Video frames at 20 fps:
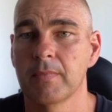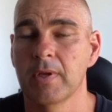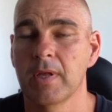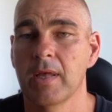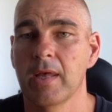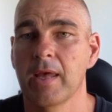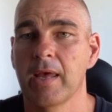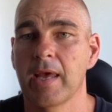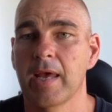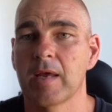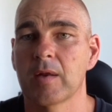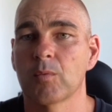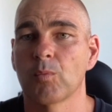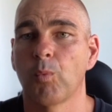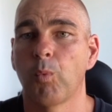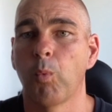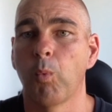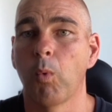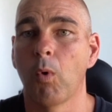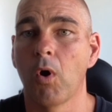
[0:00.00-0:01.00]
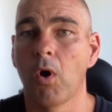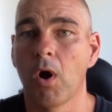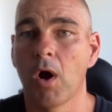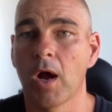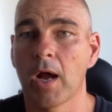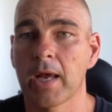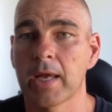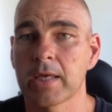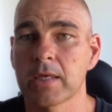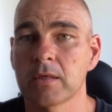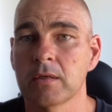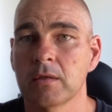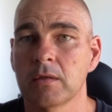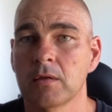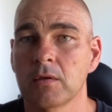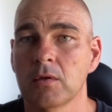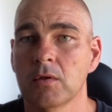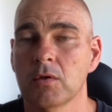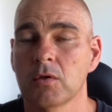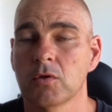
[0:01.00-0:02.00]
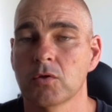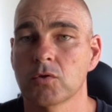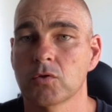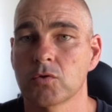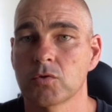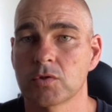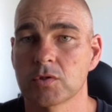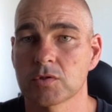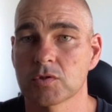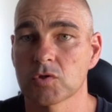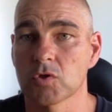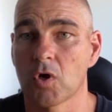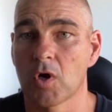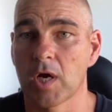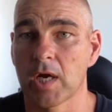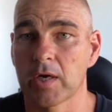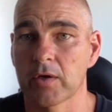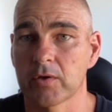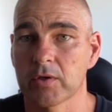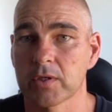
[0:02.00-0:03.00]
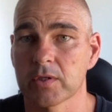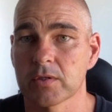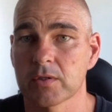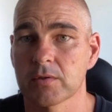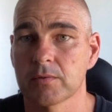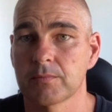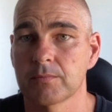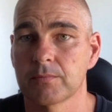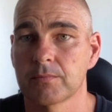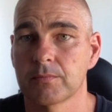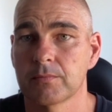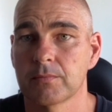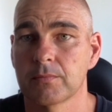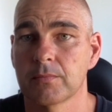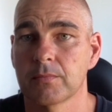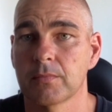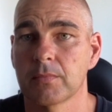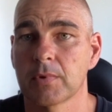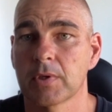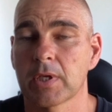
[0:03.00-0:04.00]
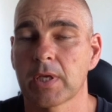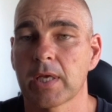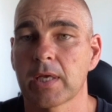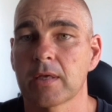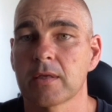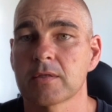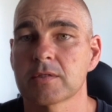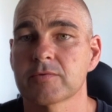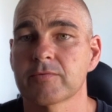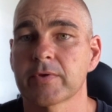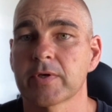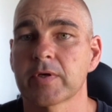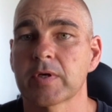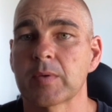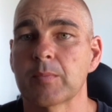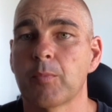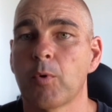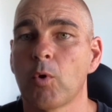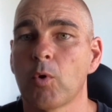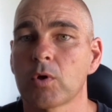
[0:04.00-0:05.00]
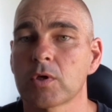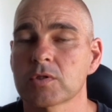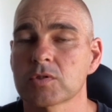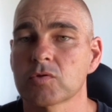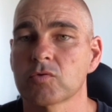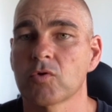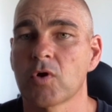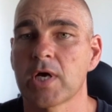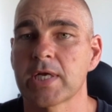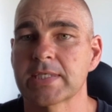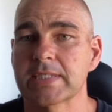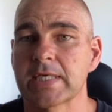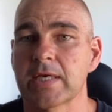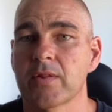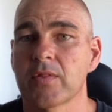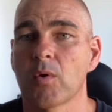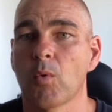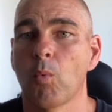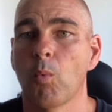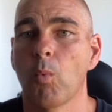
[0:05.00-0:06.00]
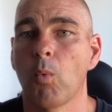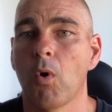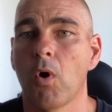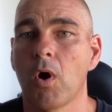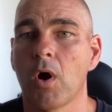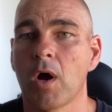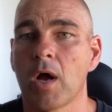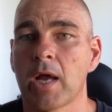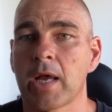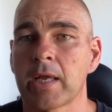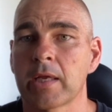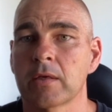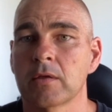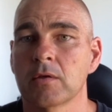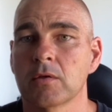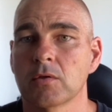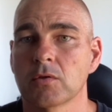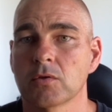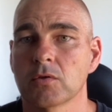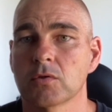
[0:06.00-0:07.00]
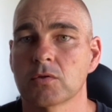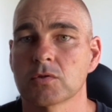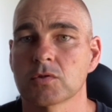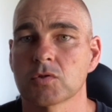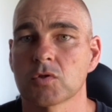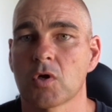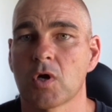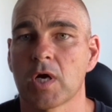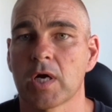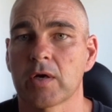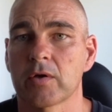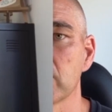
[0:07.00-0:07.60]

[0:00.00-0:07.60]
and why you desire it, okay? It's very important to write down the why you desire it.